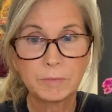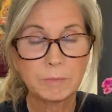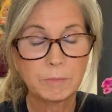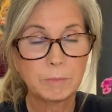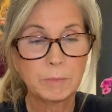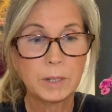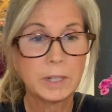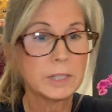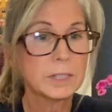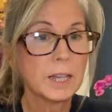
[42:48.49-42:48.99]

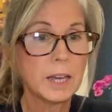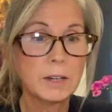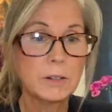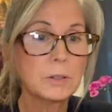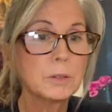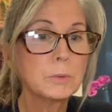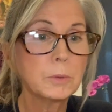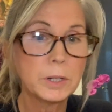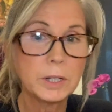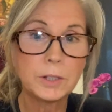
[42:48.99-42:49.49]
because I don't know
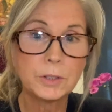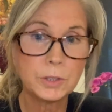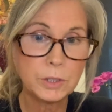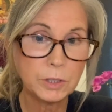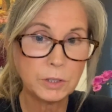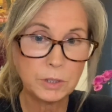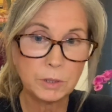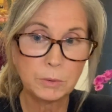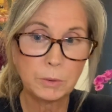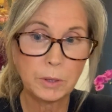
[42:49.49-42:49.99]
what else to
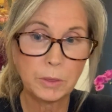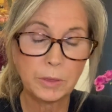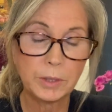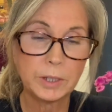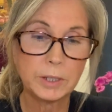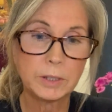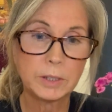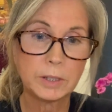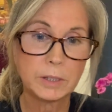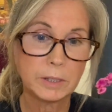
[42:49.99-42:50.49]
do with
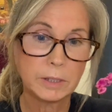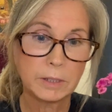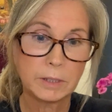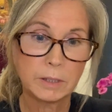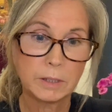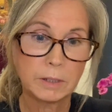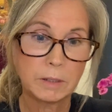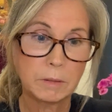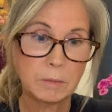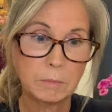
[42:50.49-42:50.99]
this,
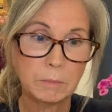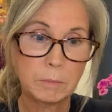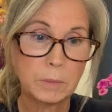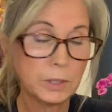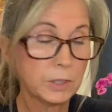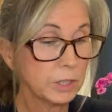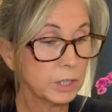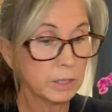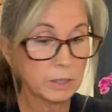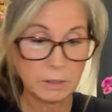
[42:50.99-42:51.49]
but
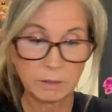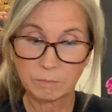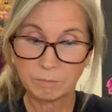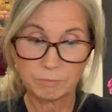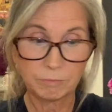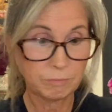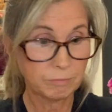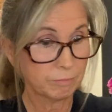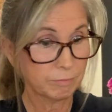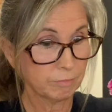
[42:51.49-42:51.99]
just
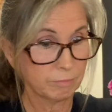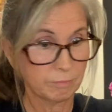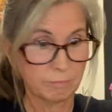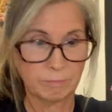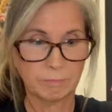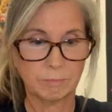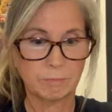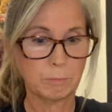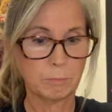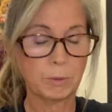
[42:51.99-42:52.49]

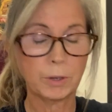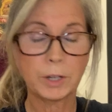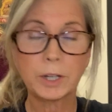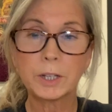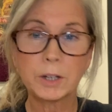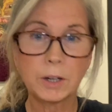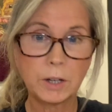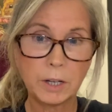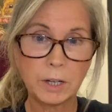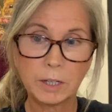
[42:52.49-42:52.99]
bring it
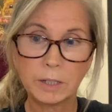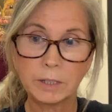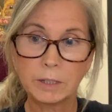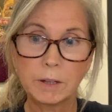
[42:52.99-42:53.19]
on,